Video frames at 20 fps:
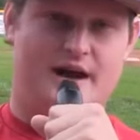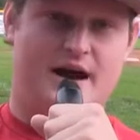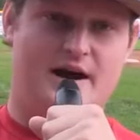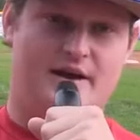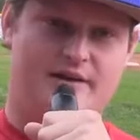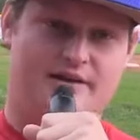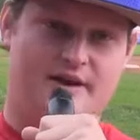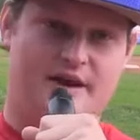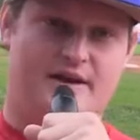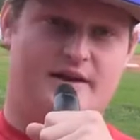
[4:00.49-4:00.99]
How
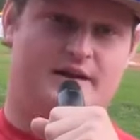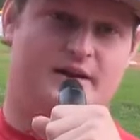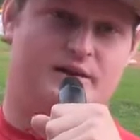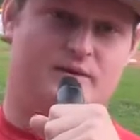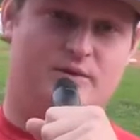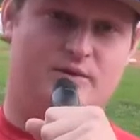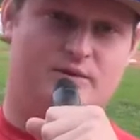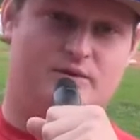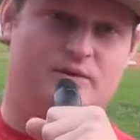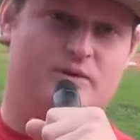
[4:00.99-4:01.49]
did that, like,
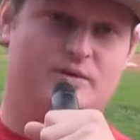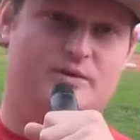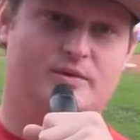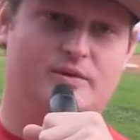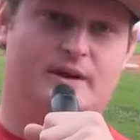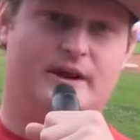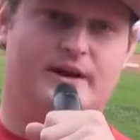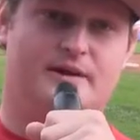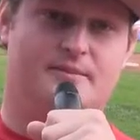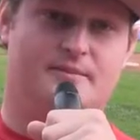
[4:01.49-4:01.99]
who,
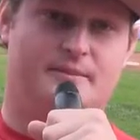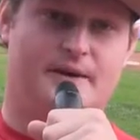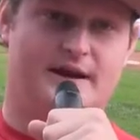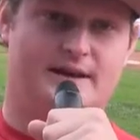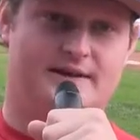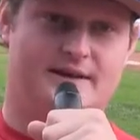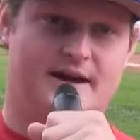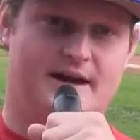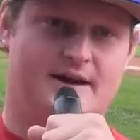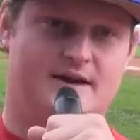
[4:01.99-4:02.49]
like,
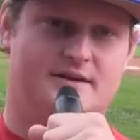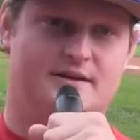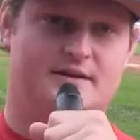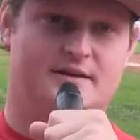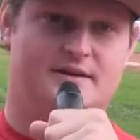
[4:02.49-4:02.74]
made that?